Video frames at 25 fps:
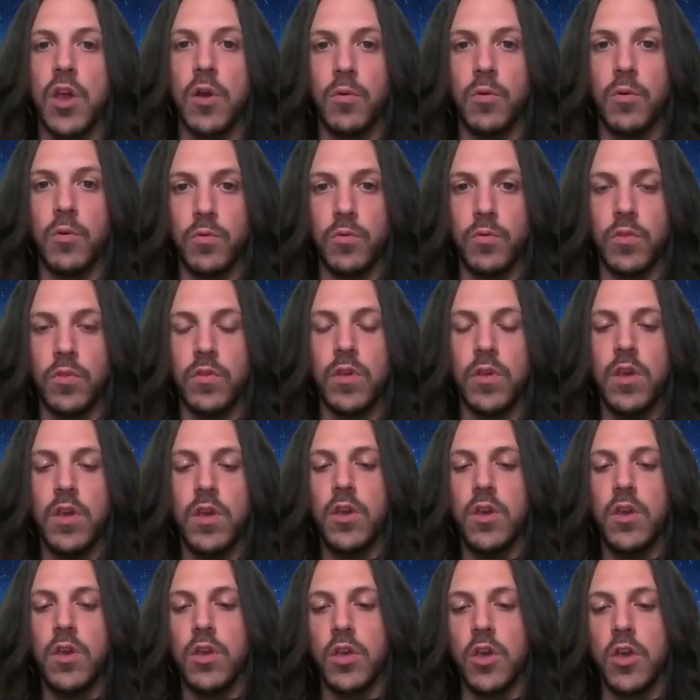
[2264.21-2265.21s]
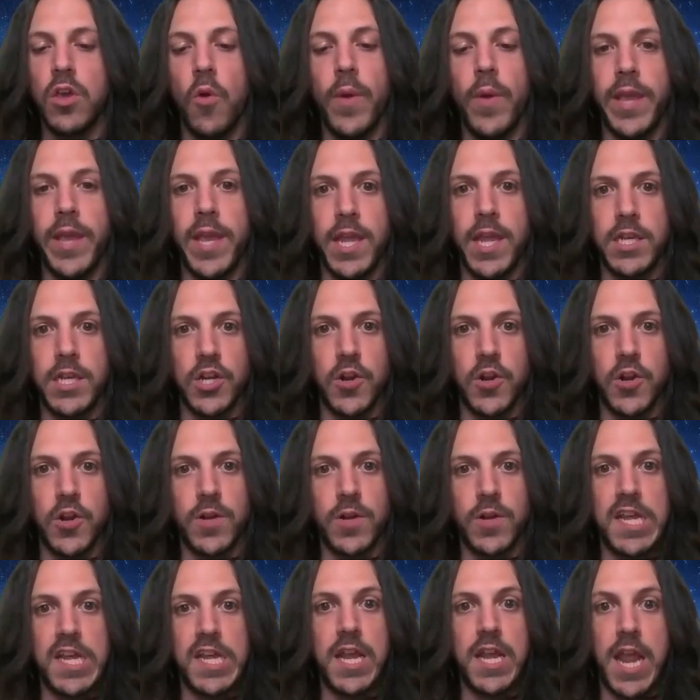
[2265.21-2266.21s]
codes going into
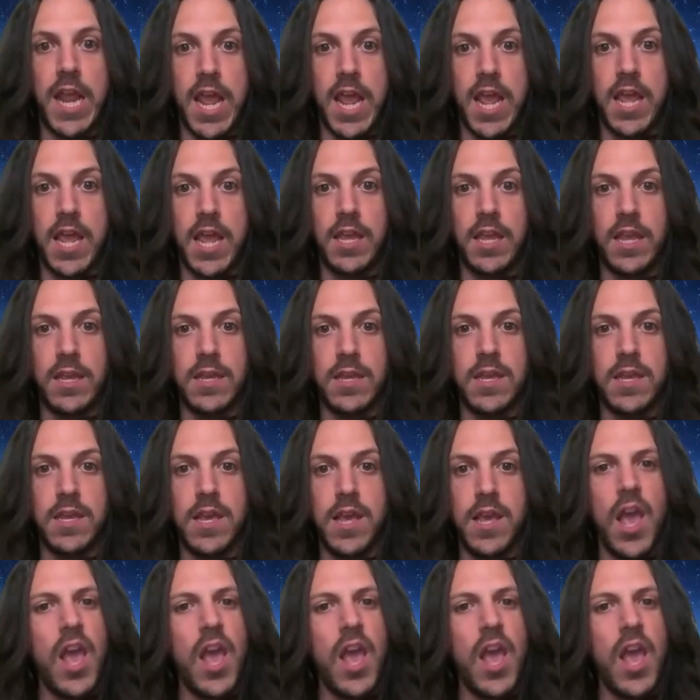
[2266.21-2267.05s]
her DNA.